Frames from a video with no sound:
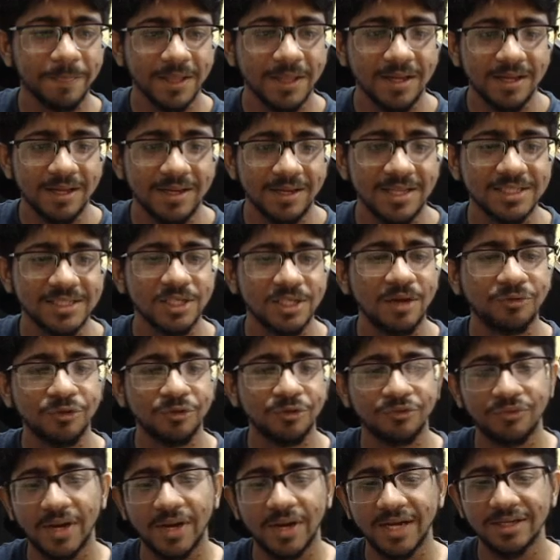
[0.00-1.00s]
let's say you have to
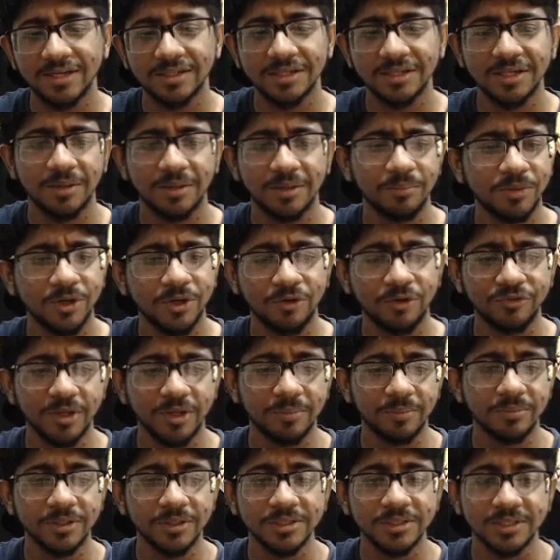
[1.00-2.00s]
find the number of
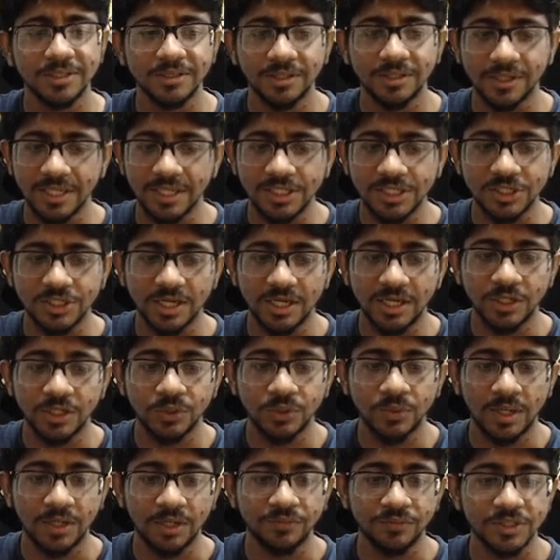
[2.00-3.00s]
numbers in the range L
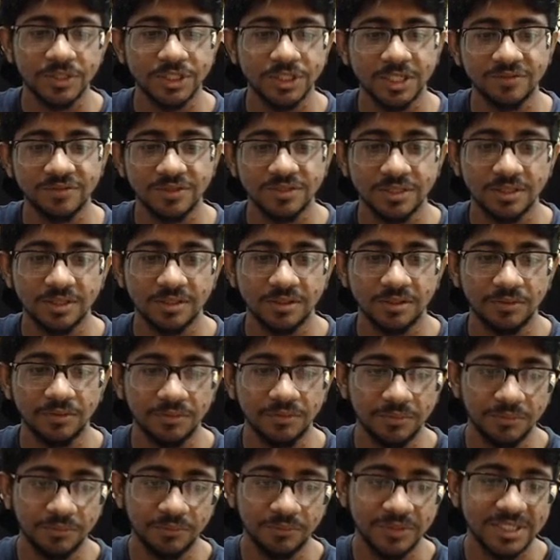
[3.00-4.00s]
to R
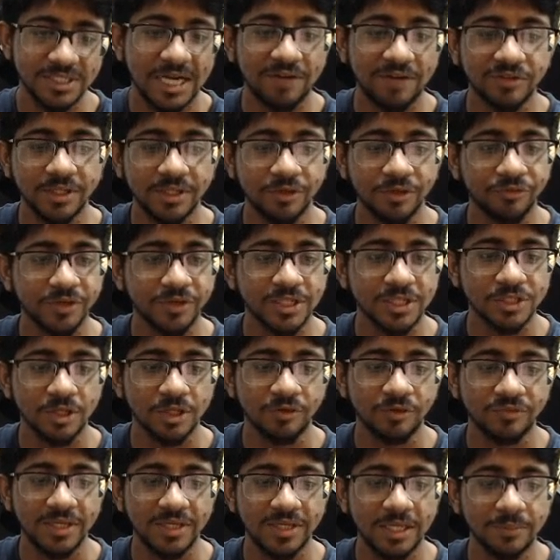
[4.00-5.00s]
which have the difference
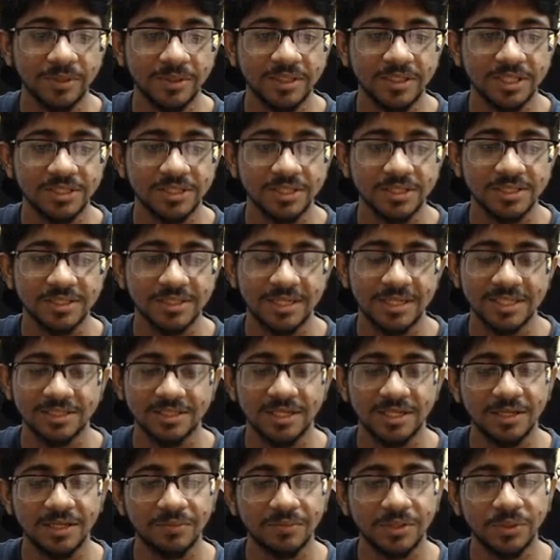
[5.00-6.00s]
of neighbor digits less
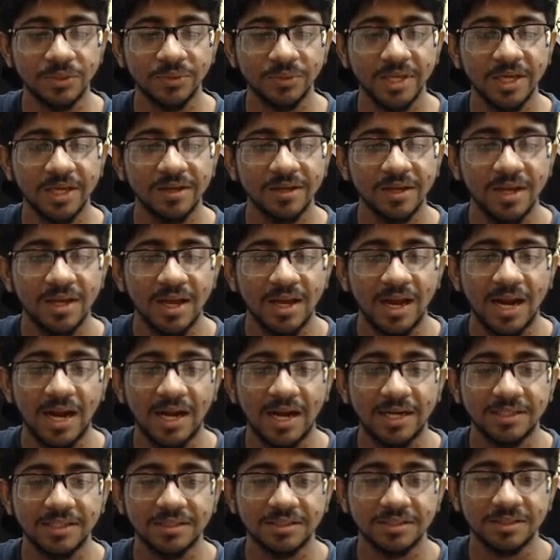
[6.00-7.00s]
than equal to k,
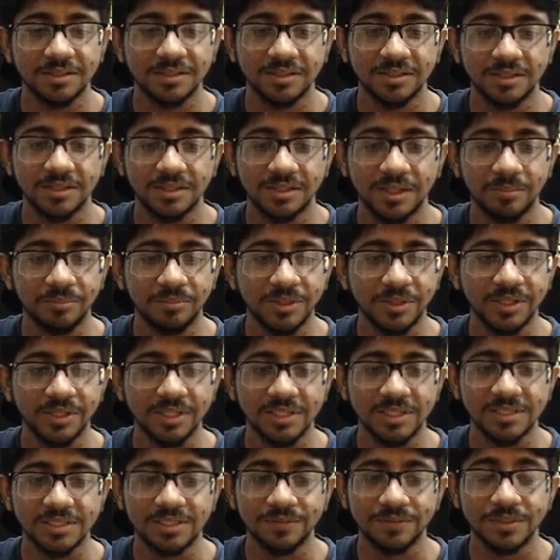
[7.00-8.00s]
and the number
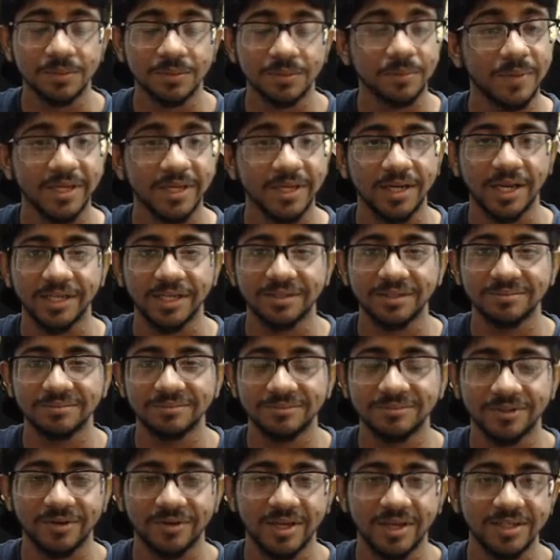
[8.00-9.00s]
is divisible by 9,
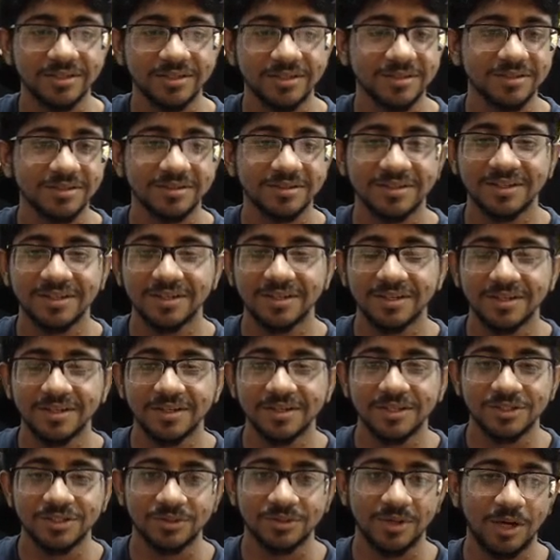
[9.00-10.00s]
right?
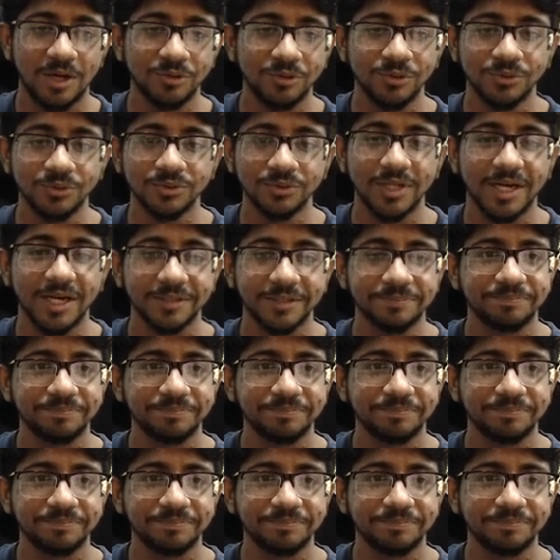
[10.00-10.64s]
So how to do that?